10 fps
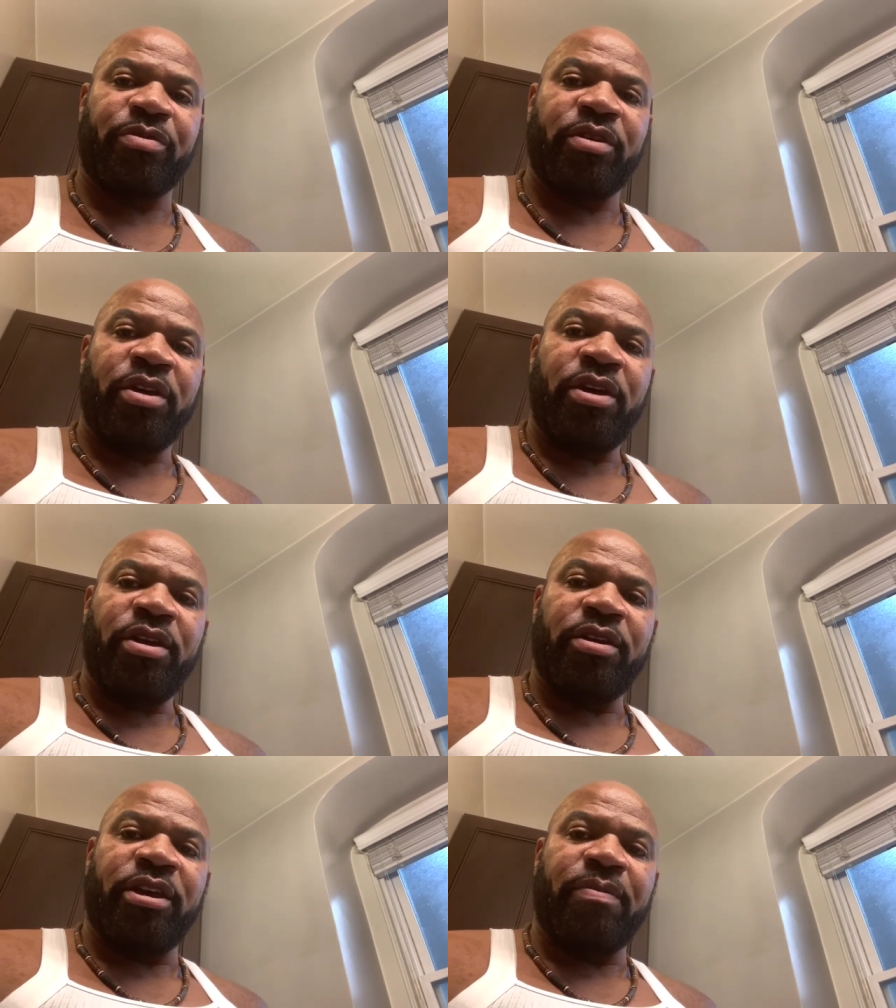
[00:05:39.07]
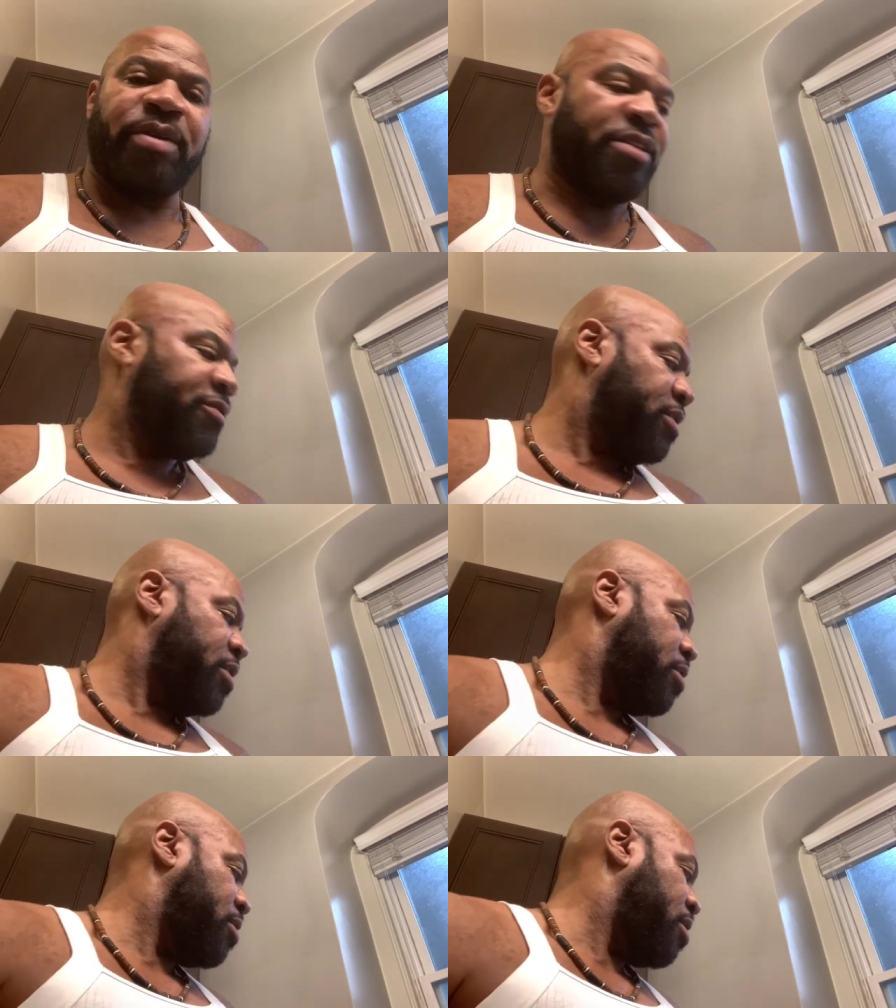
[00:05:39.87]
to keep that
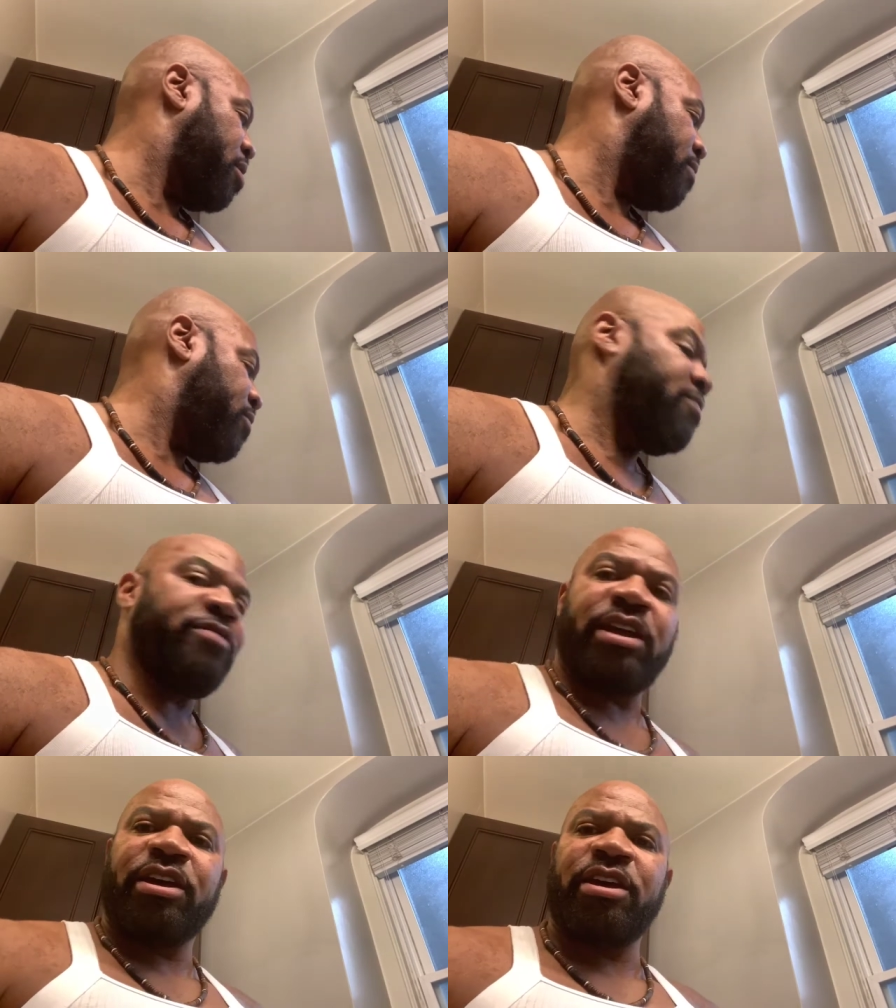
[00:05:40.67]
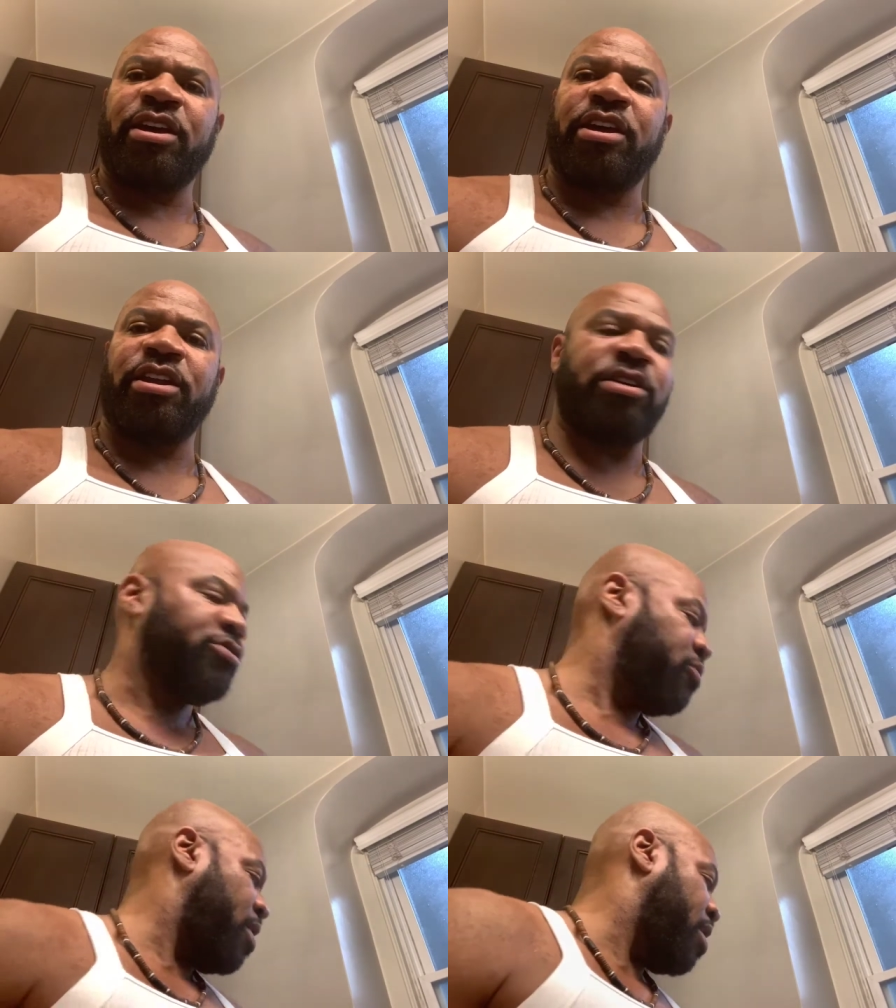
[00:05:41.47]
skin uh, from flaking and getting
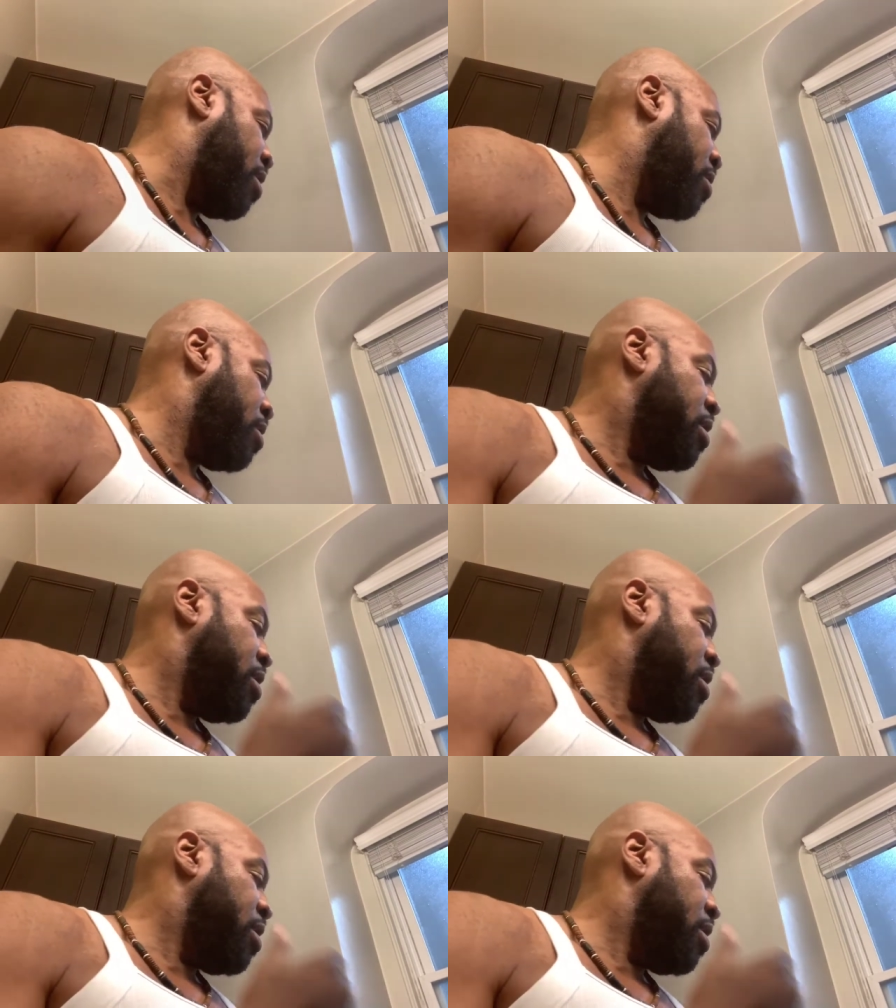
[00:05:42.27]
dry.